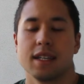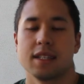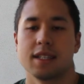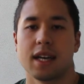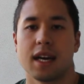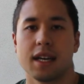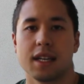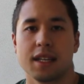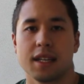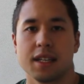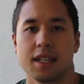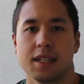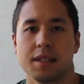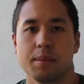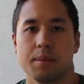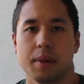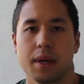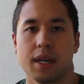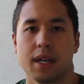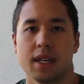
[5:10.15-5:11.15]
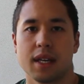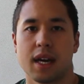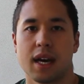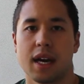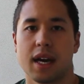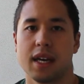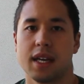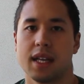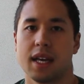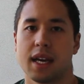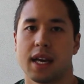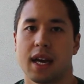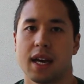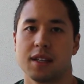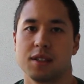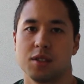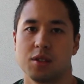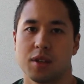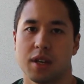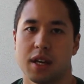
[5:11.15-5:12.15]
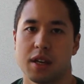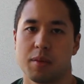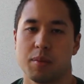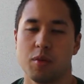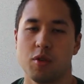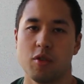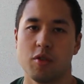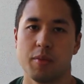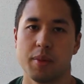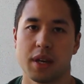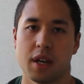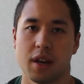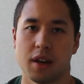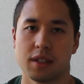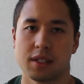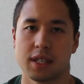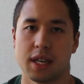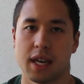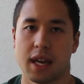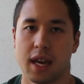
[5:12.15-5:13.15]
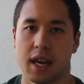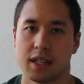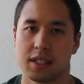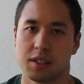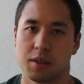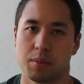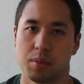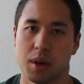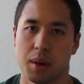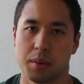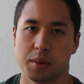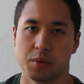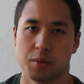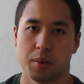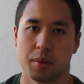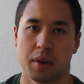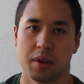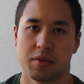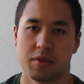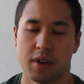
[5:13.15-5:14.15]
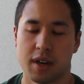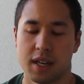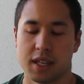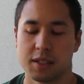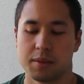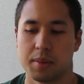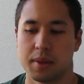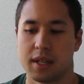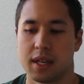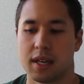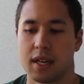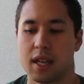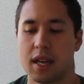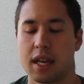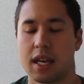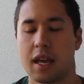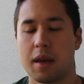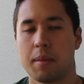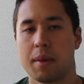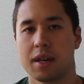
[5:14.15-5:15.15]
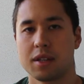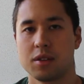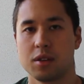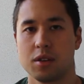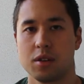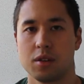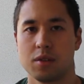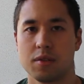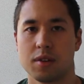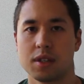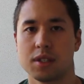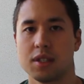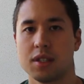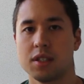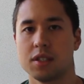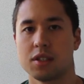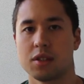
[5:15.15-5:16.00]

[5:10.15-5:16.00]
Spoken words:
Thailand, but I like had to like move because like, I had some problems with my friends, but then I like, came back to the university.